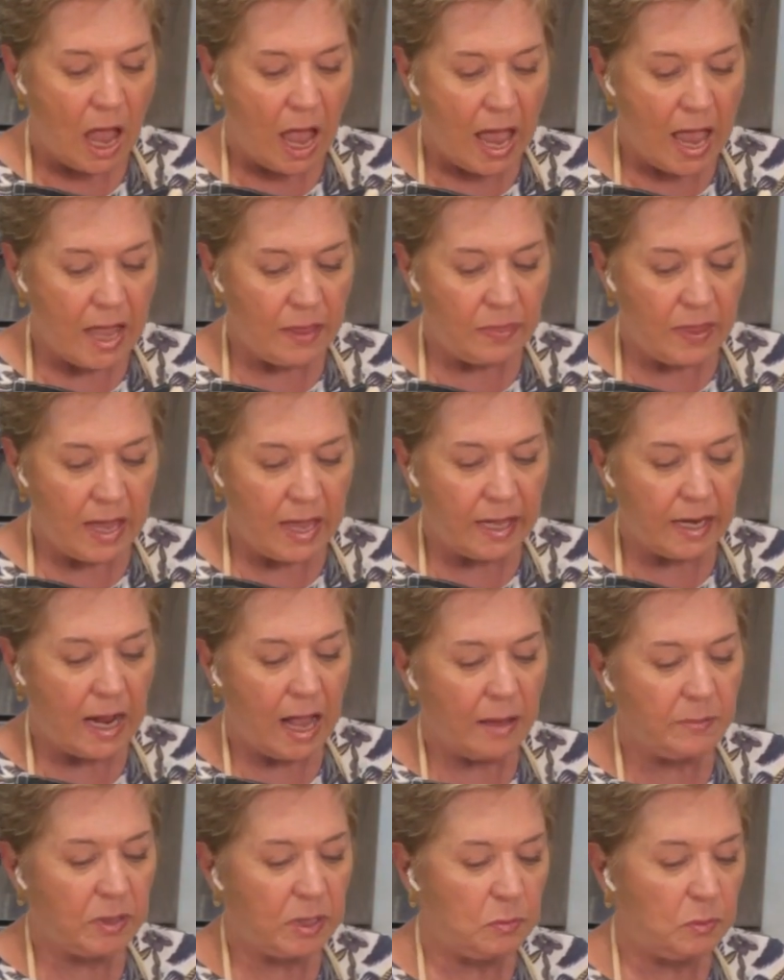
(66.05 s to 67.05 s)
And then
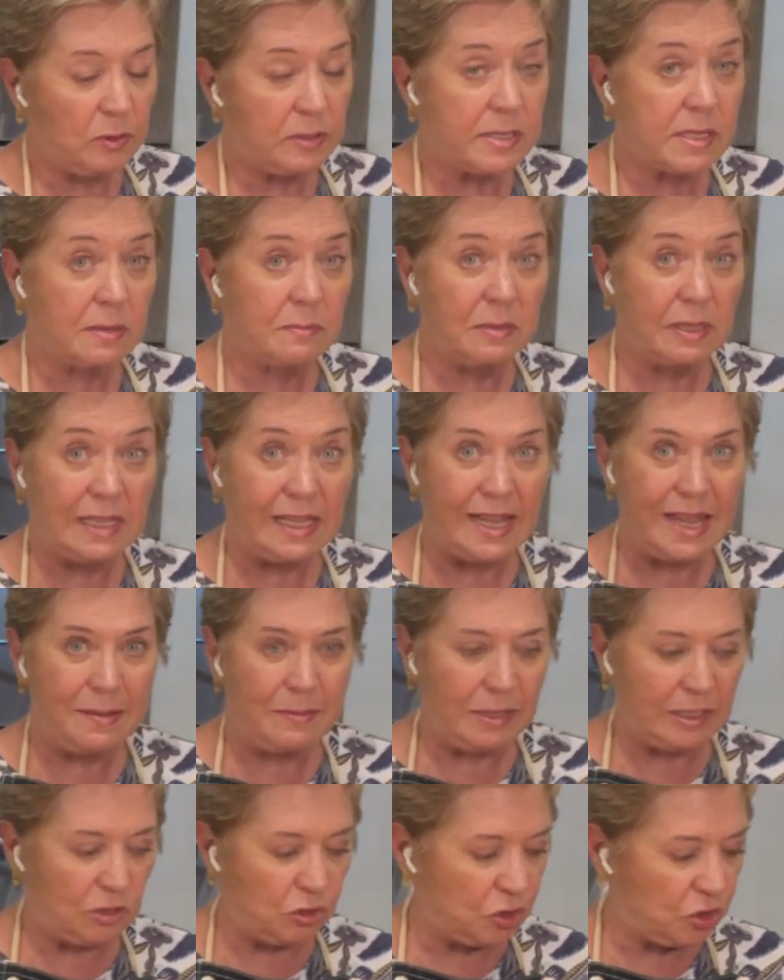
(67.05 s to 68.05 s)
I'm gonna put some
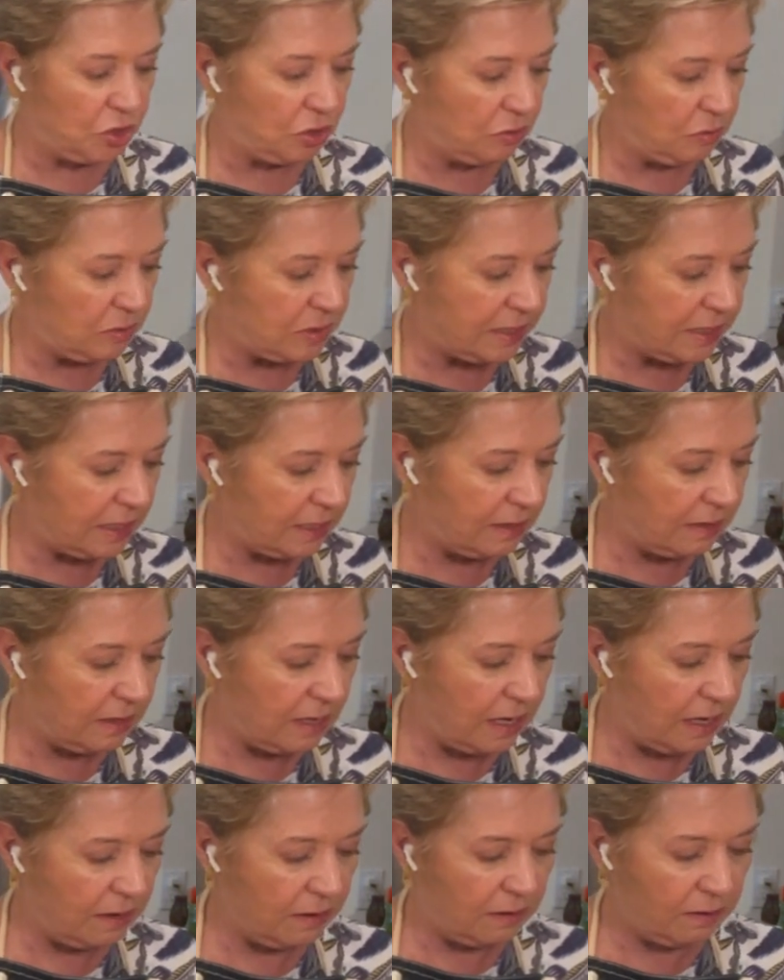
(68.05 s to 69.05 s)
lemon juice in
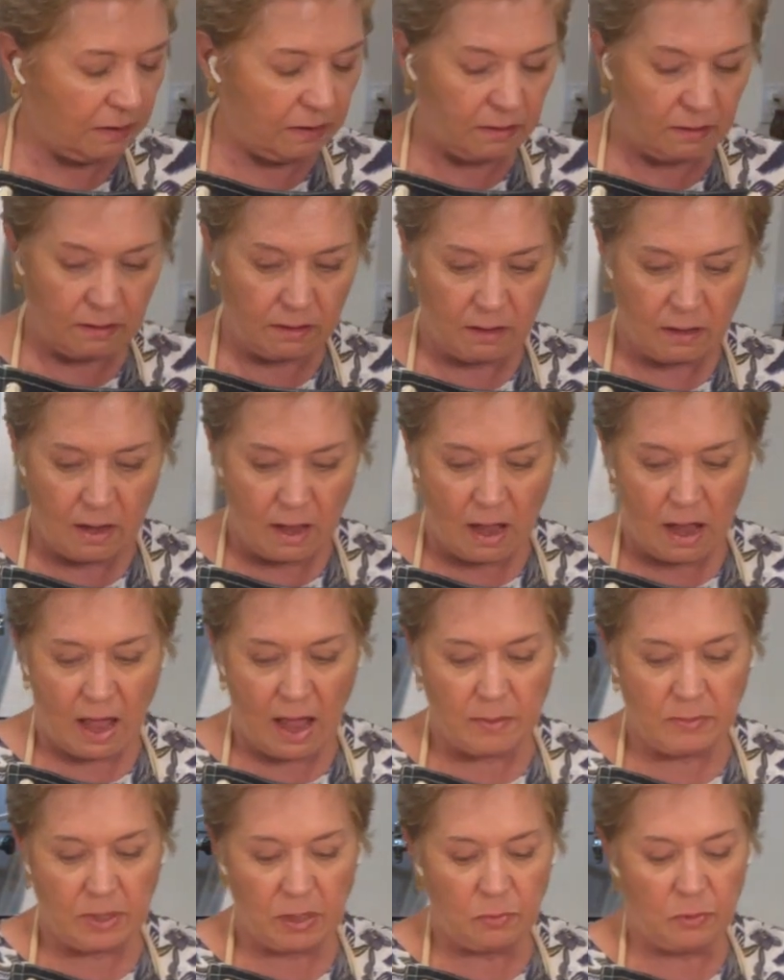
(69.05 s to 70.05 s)
there.
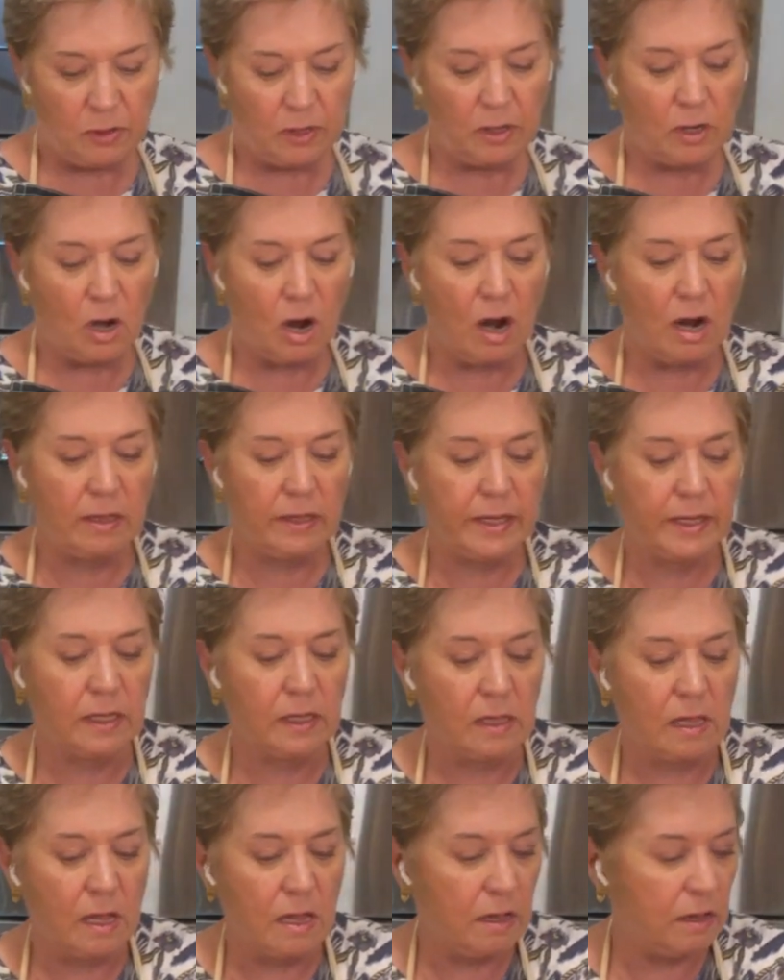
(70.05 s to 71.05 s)
I'm gonna put a garlic
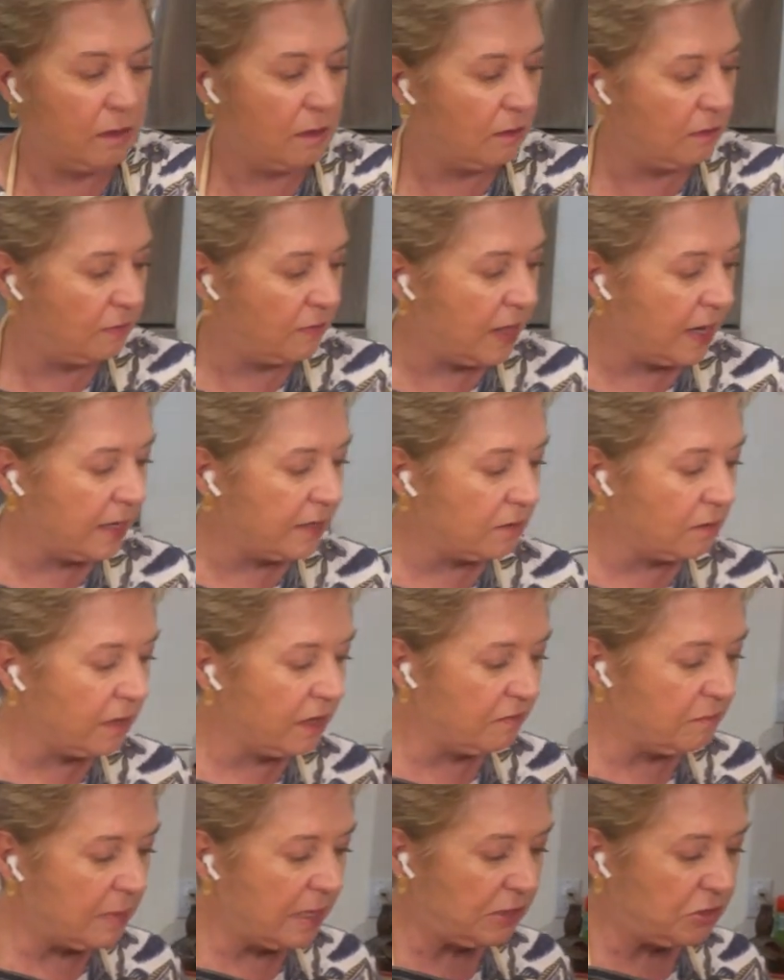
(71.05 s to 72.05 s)
clove, and I don't
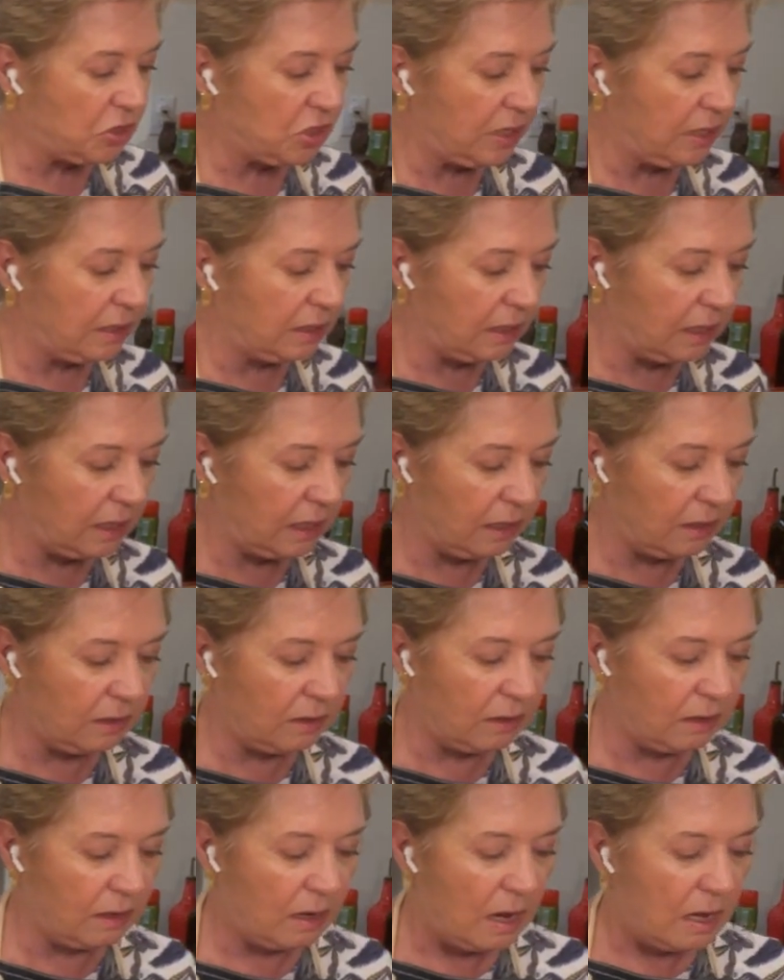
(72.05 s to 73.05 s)
have much in
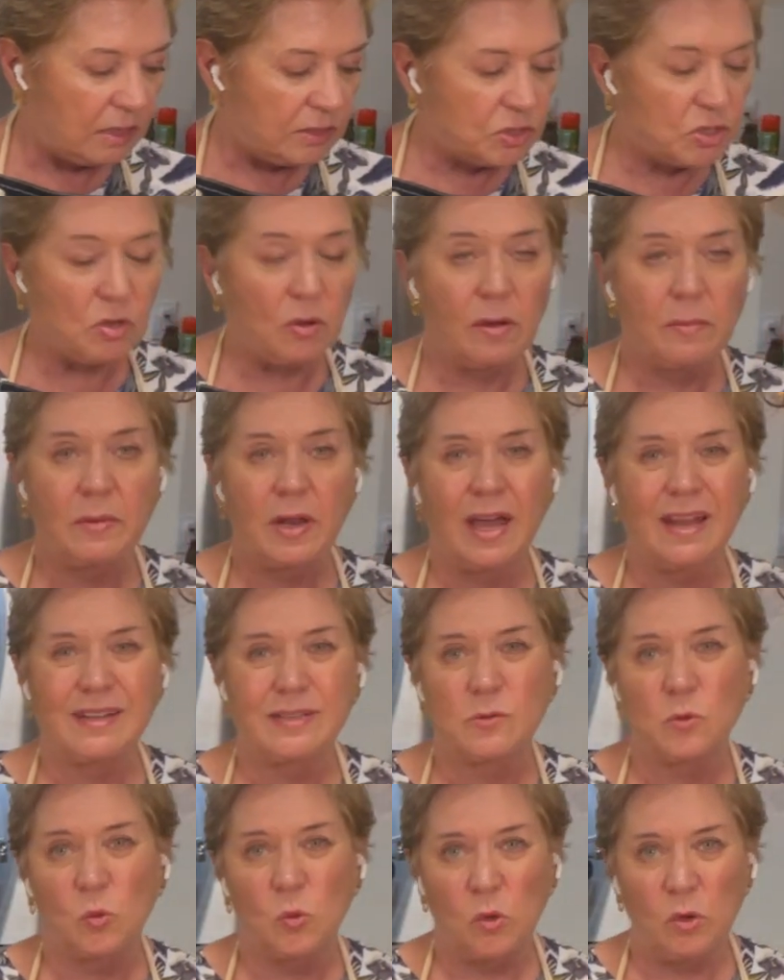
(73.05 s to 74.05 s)
here, so I'm not
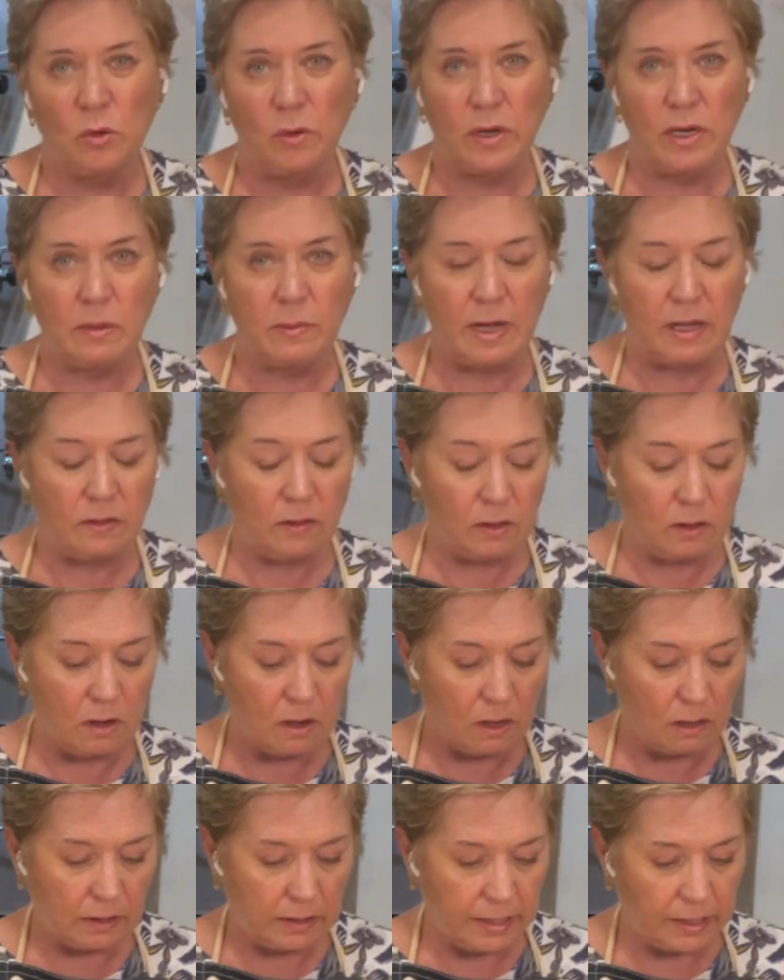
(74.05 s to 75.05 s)
as worried about the
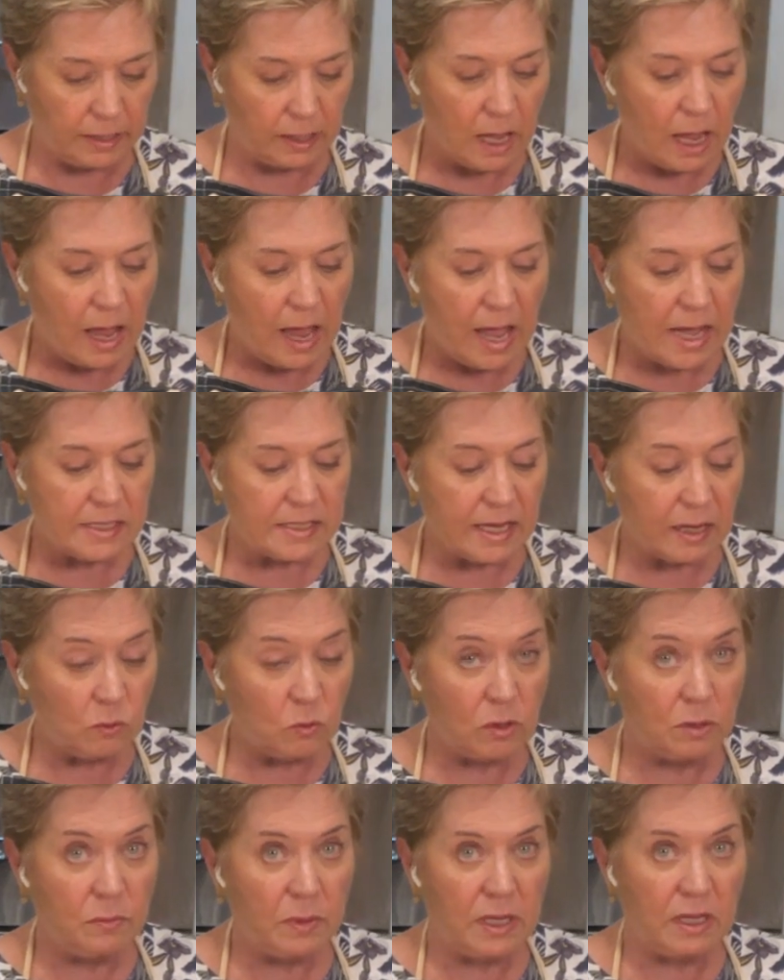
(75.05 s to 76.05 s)
garlic as I
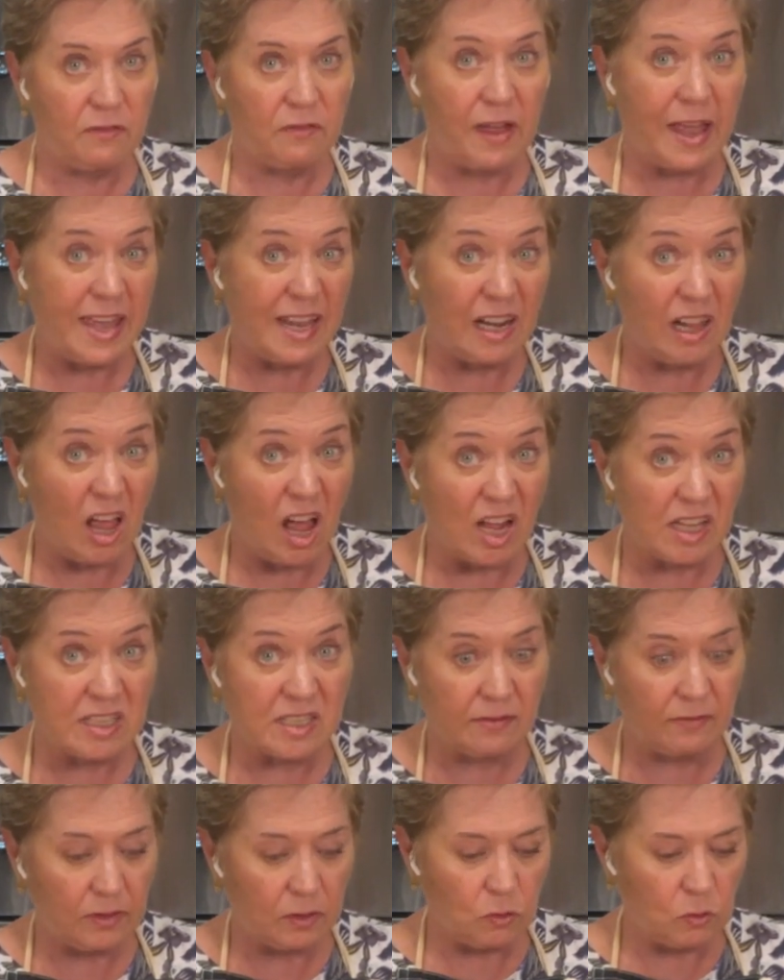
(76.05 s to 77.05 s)
would be if I had lots
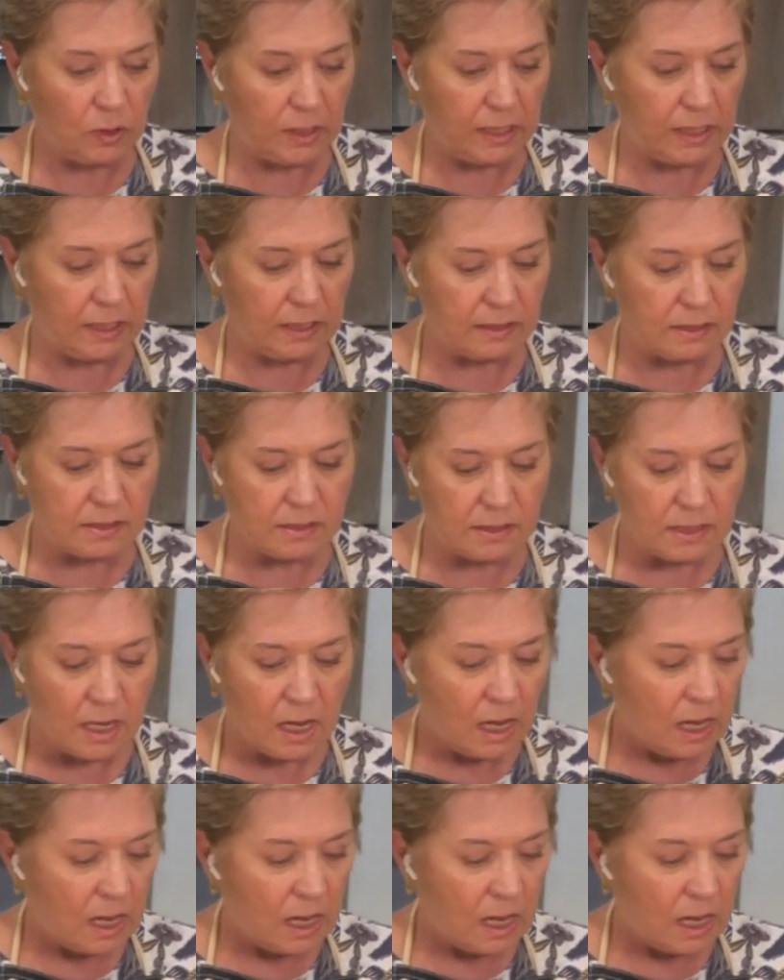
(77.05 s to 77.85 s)
of ingredients.